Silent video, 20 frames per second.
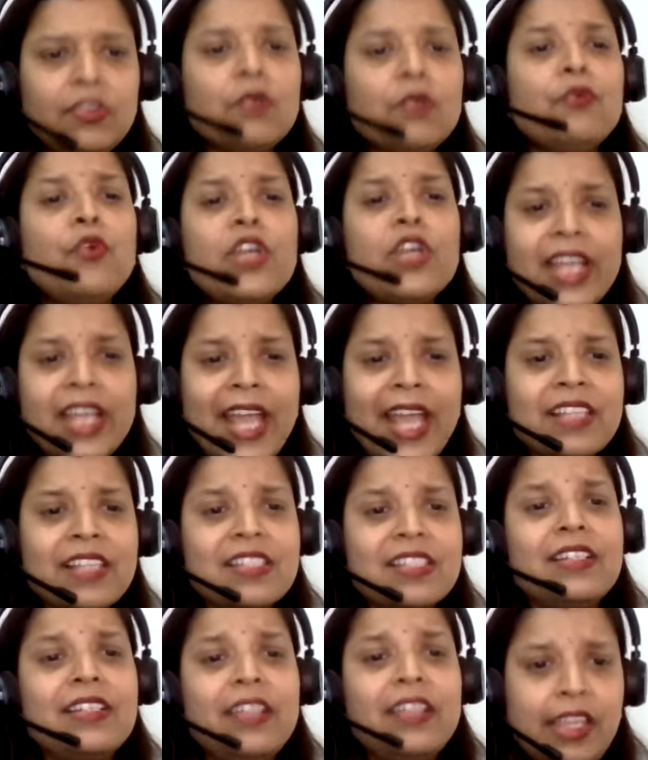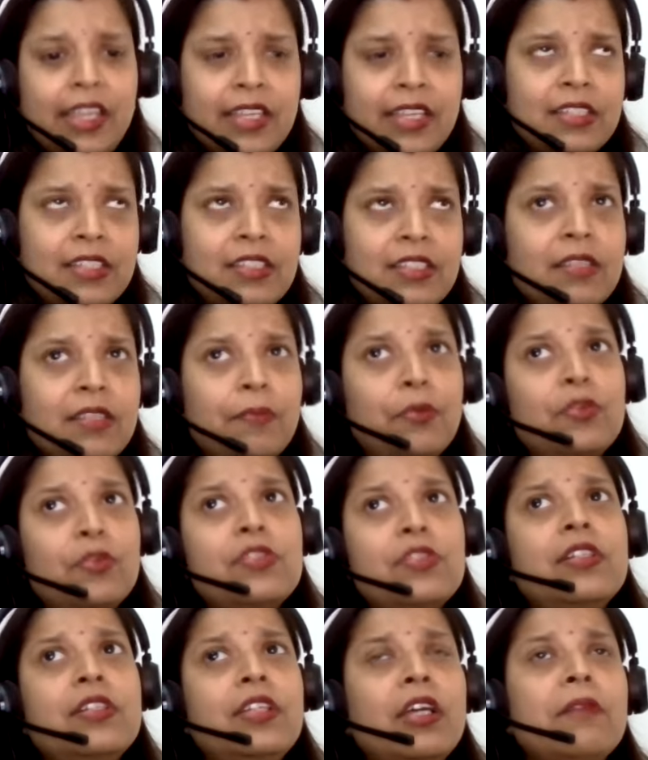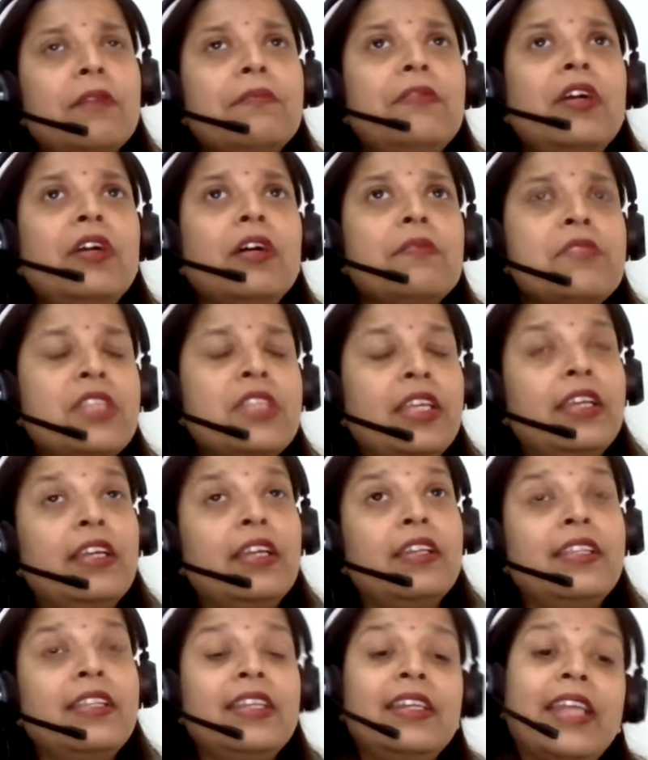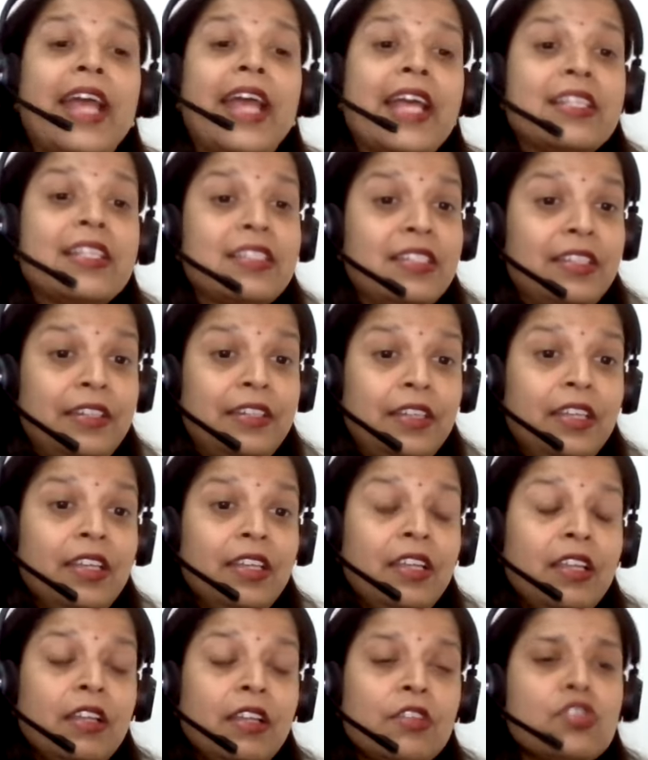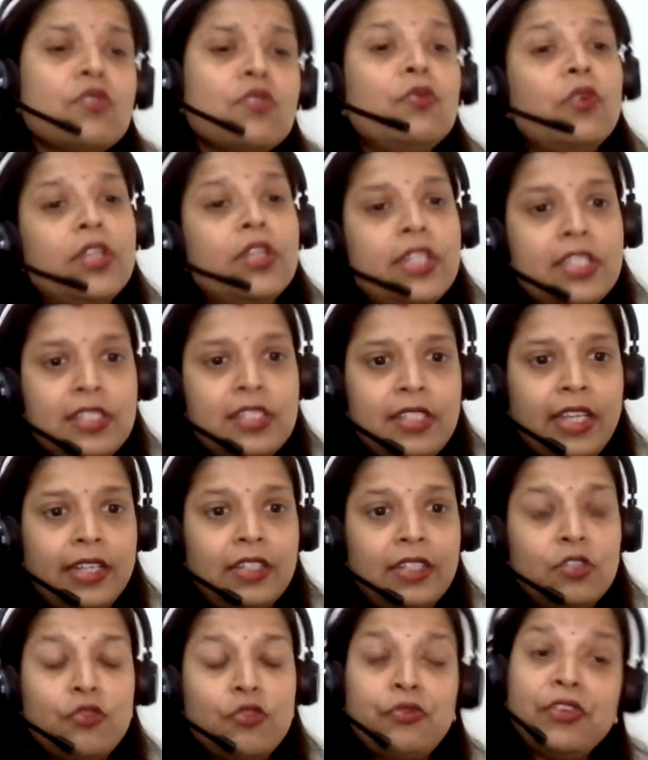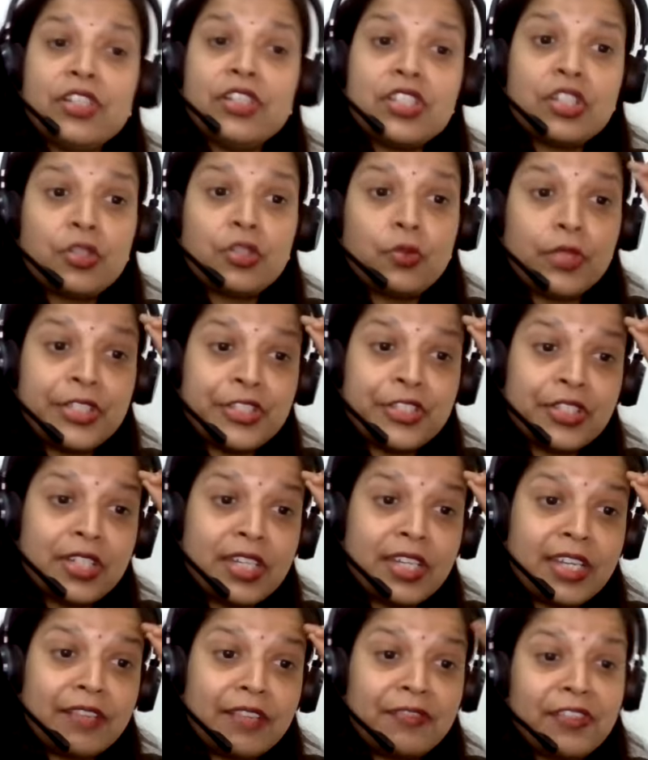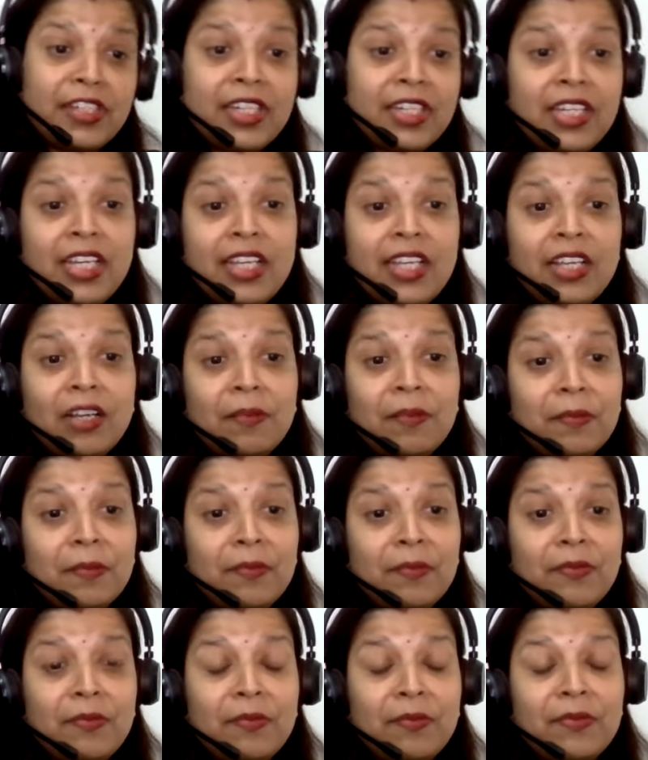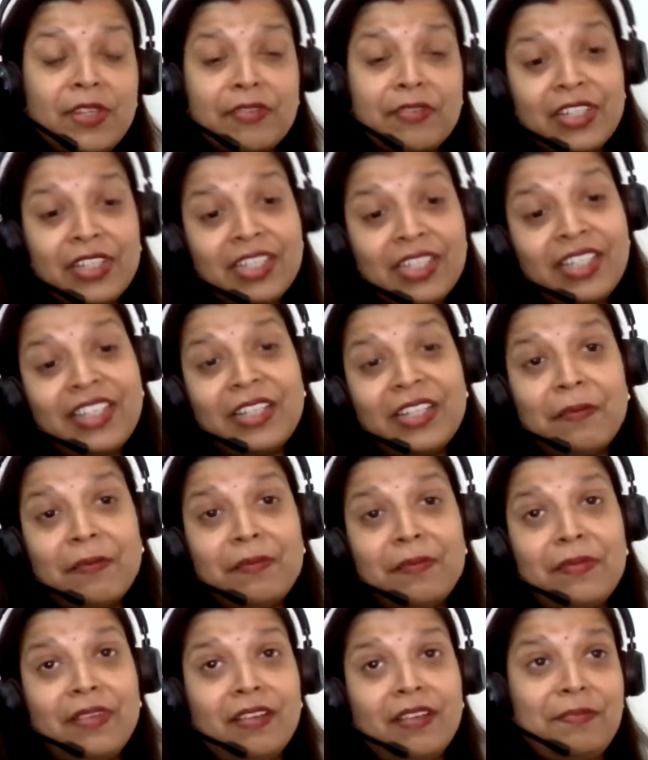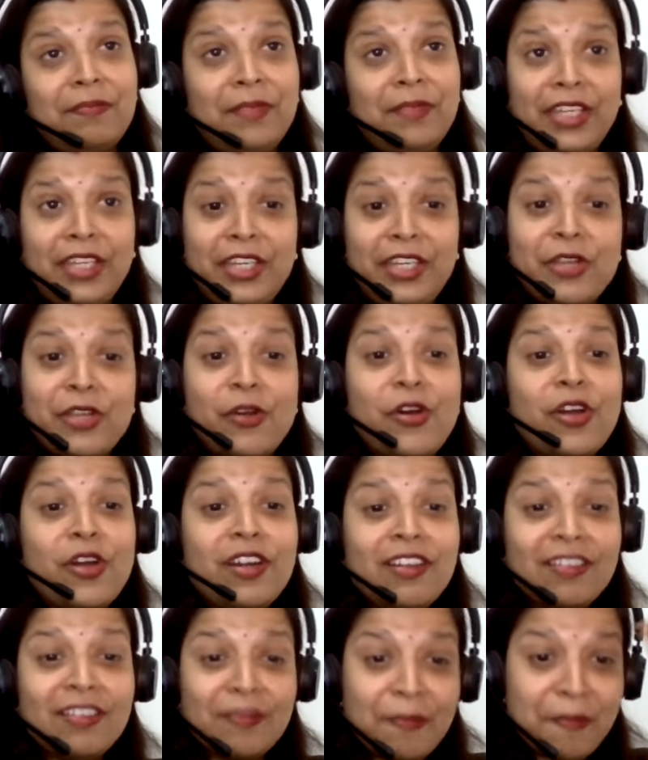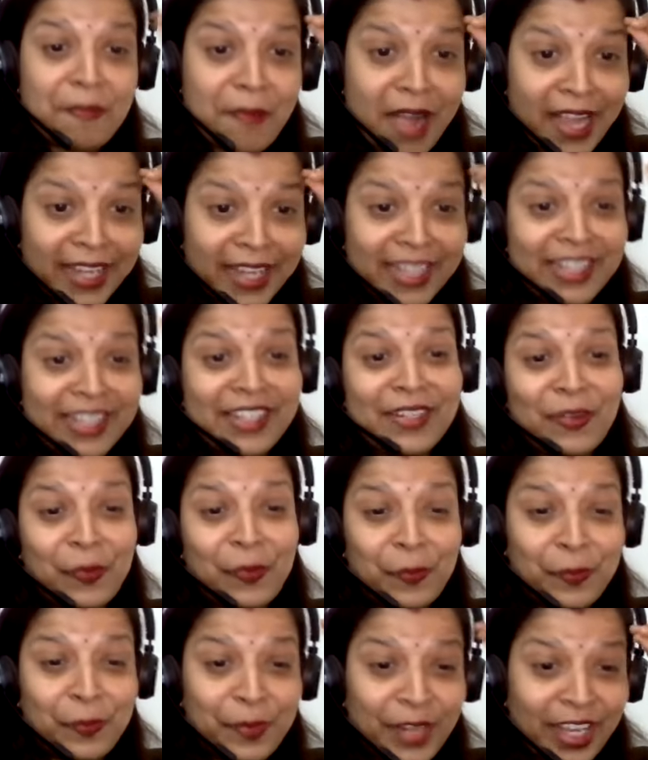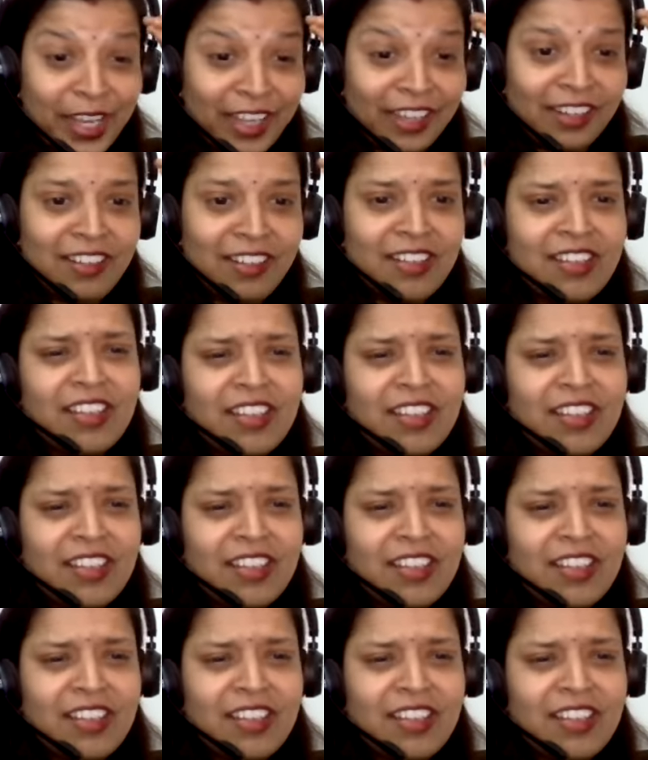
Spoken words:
What acid is? Suppose a term comes here, that acid. So what is that? The first question definitely come up in your mind or brain,